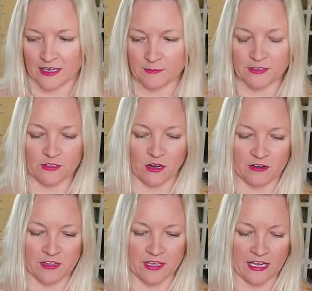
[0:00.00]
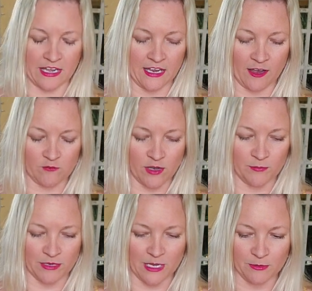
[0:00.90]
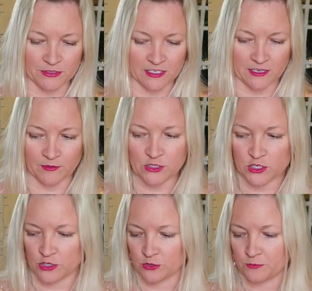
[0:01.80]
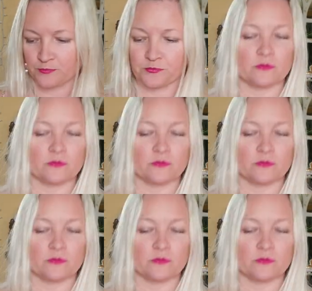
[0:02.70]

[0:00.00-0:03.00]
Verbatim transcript: And I'm sorry that I have not been able to give it to you.